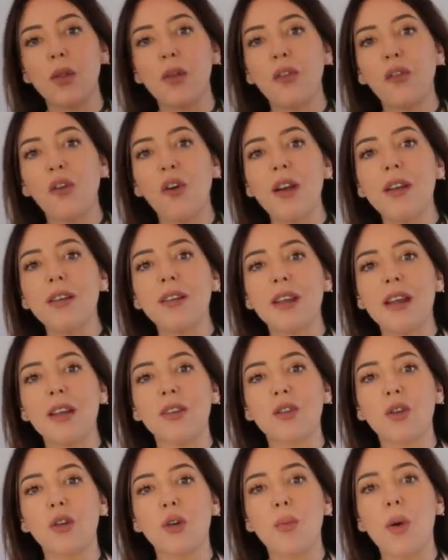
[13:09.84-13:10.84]
on the front,
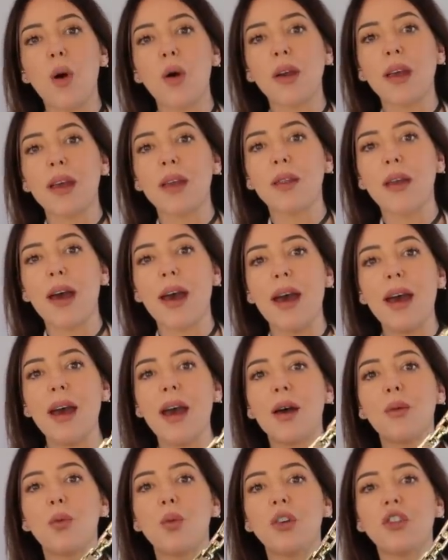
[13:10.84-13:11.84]
it's got a pocket
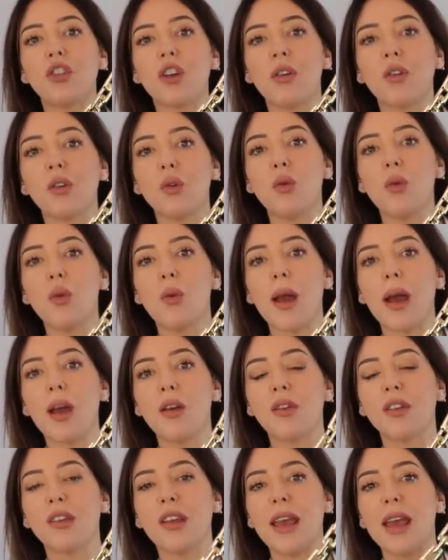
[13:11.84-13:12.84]
there, which goes all the way
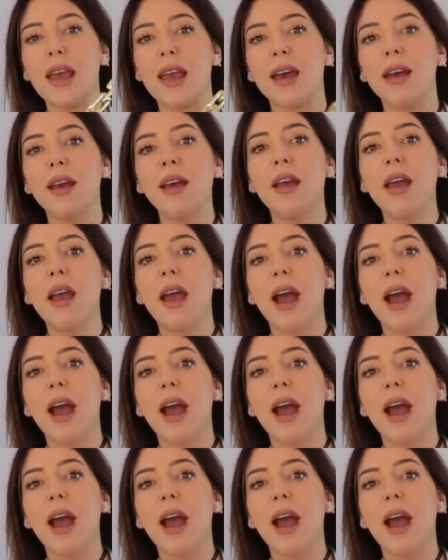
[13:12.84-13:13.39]
over to here.